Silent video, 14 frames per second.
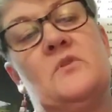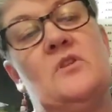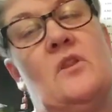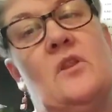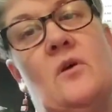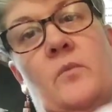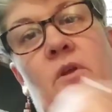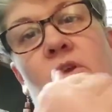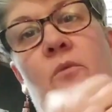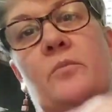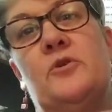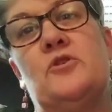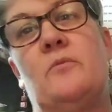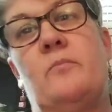So that when
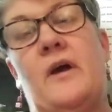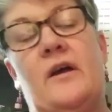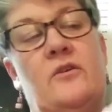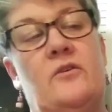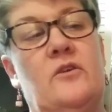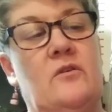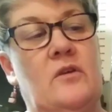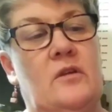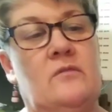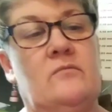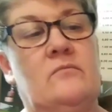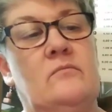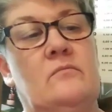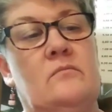you put your pattern, you
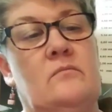can